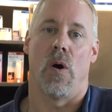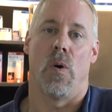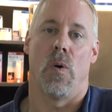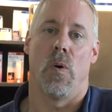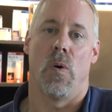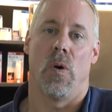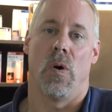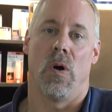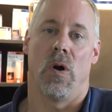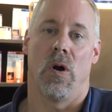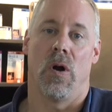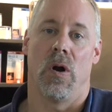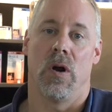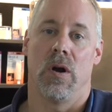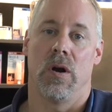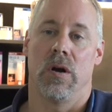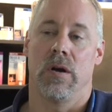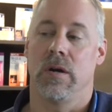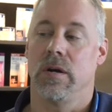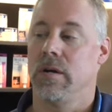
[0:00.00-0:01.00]

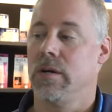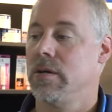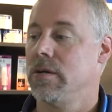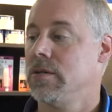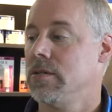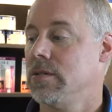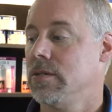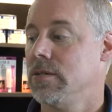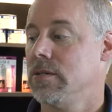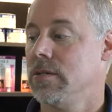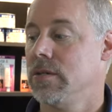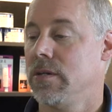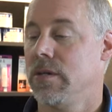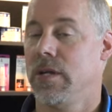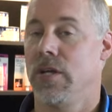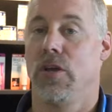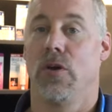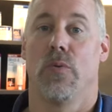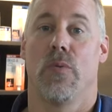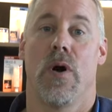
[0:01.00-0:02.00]
or
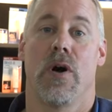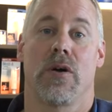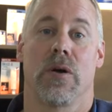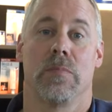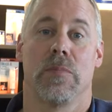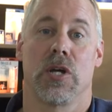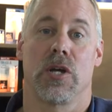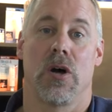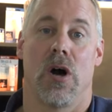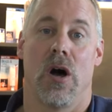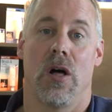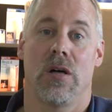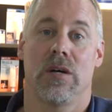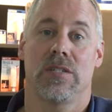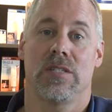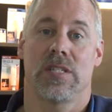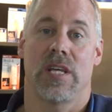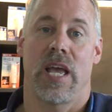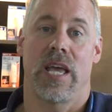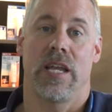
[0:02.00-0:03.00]
you're welcome to call
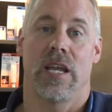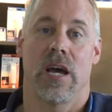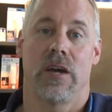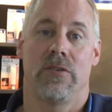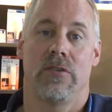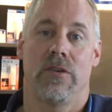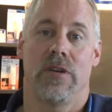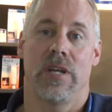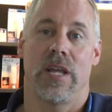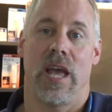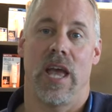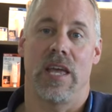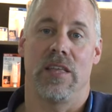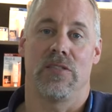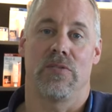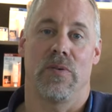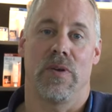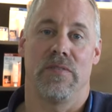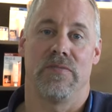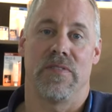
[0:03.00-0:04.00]
us 800
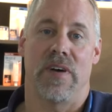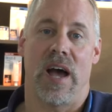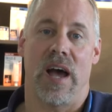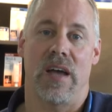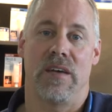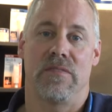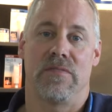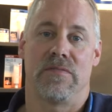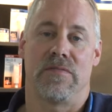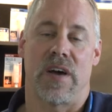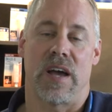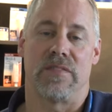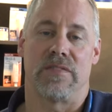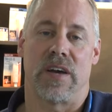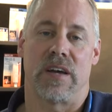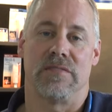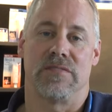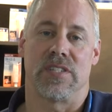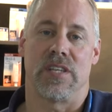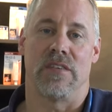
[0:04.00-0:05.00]
835
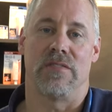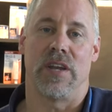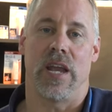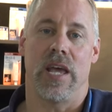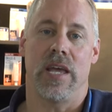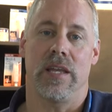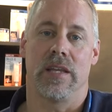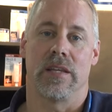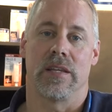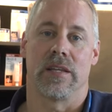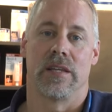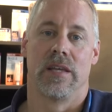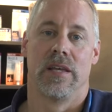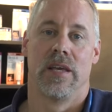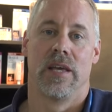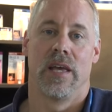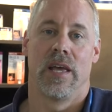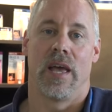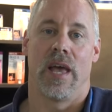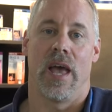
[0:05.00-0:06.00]
5578.
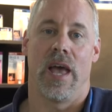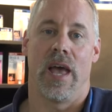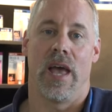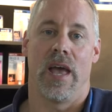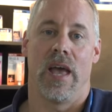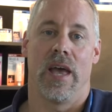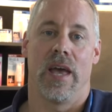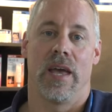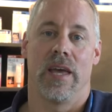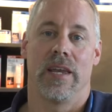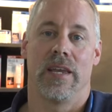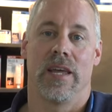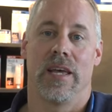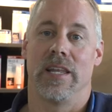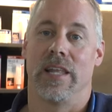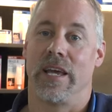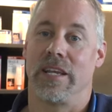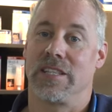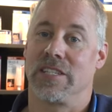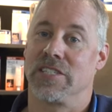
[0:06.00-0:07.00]
And I'd
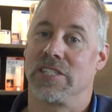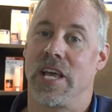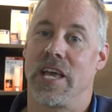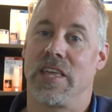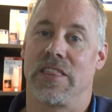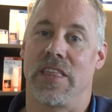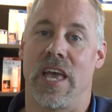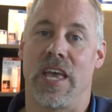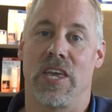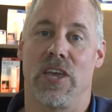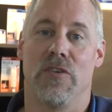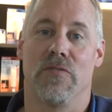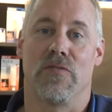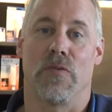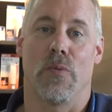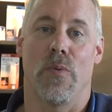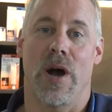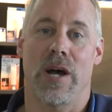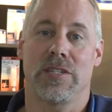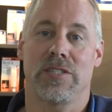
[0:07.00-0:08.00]
like to say thank you for
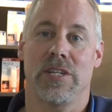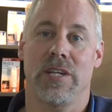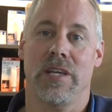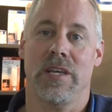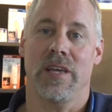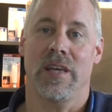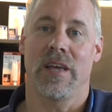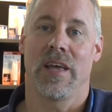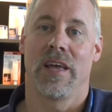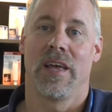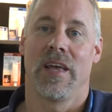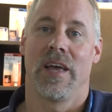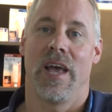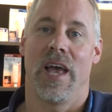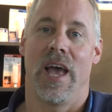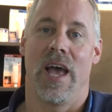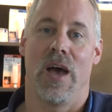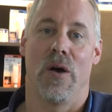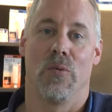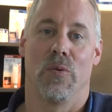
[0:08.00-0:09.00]
watching,
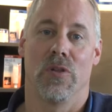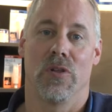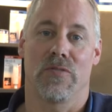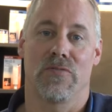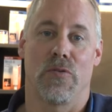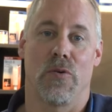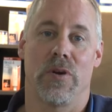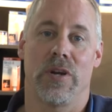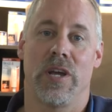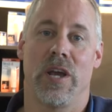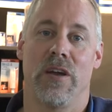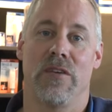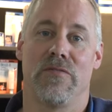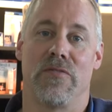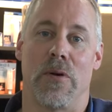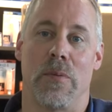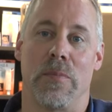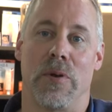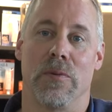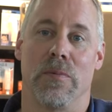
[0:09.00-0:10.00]
and we'll look forward to hearing
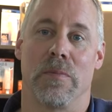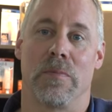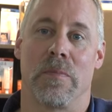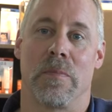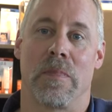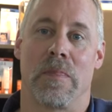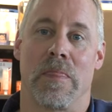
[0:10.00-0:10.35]
from you.